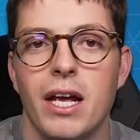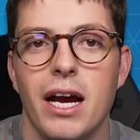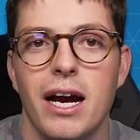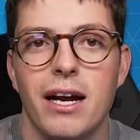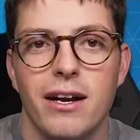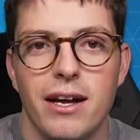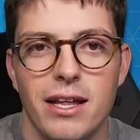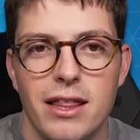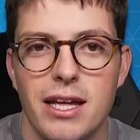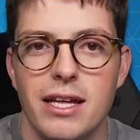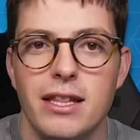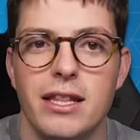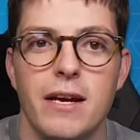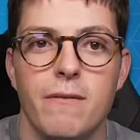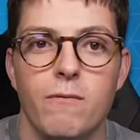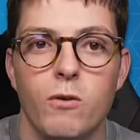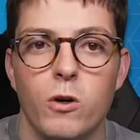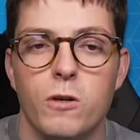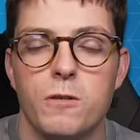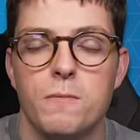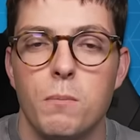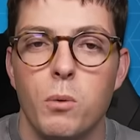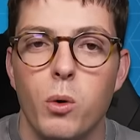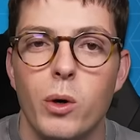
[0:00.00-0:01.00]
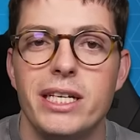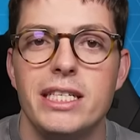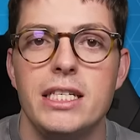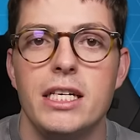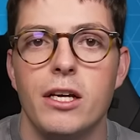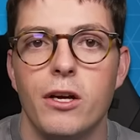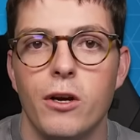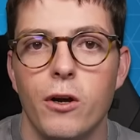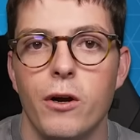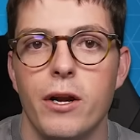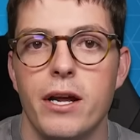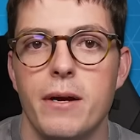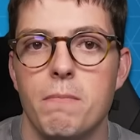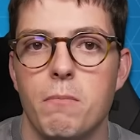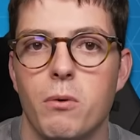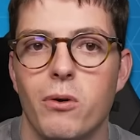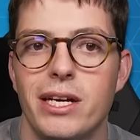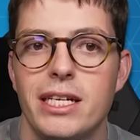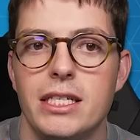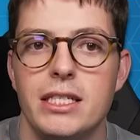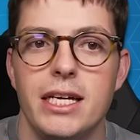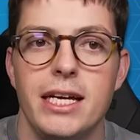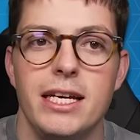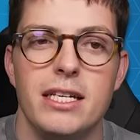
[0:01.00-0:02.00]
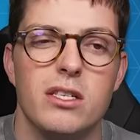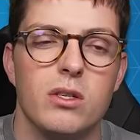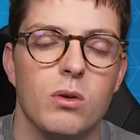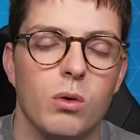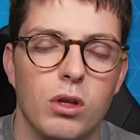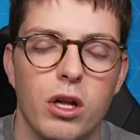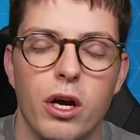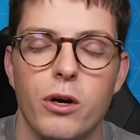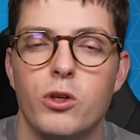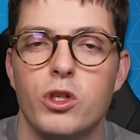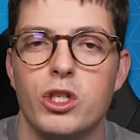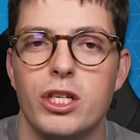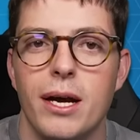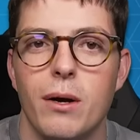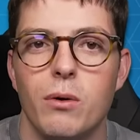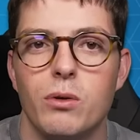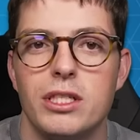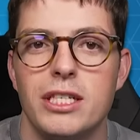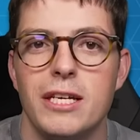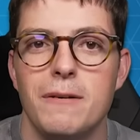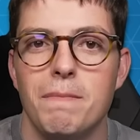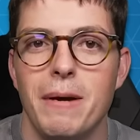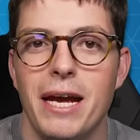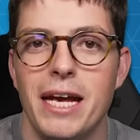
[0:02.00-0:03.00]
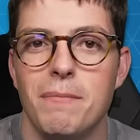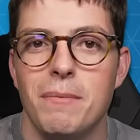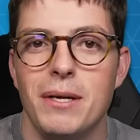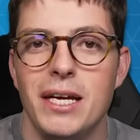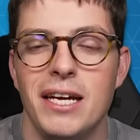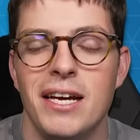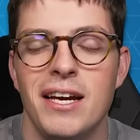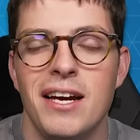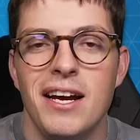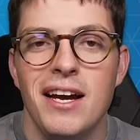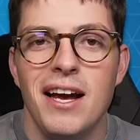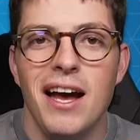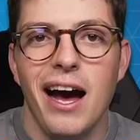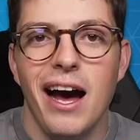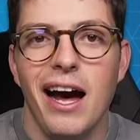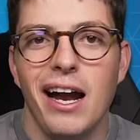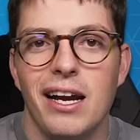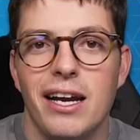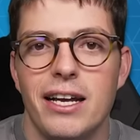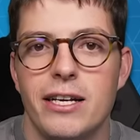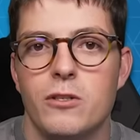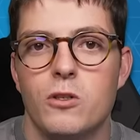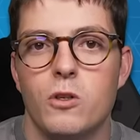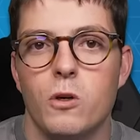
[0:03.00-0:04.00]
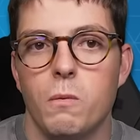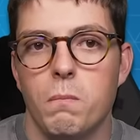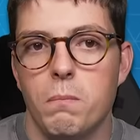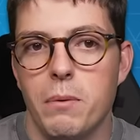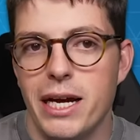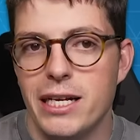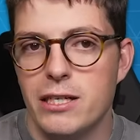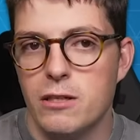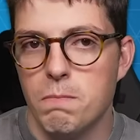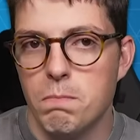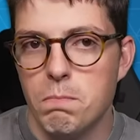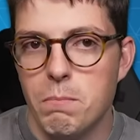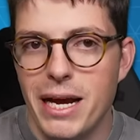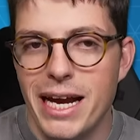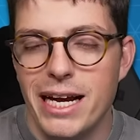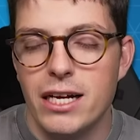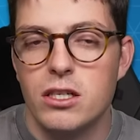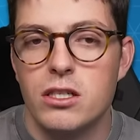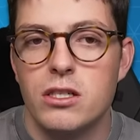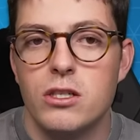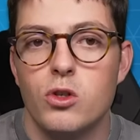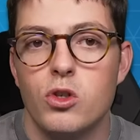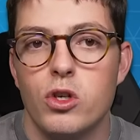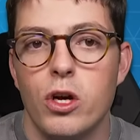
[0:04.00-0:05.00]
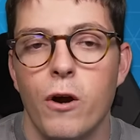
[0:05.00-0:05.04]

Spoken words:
And I think they've looked pretty good in pre-season, although Chelsea may be a little bit mixed.